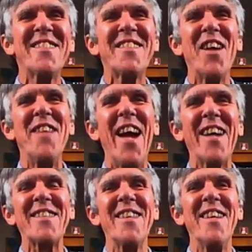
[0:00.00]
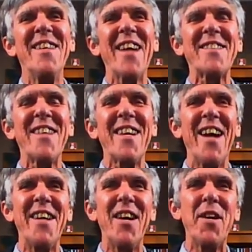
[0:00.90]
So next thing
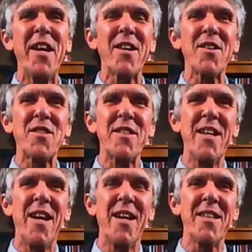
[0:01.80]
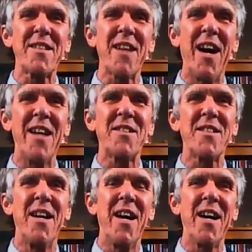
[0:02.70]
I know, here's this
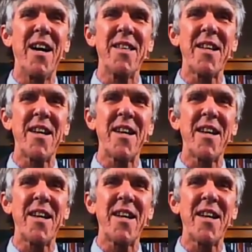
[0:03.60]
guy's, the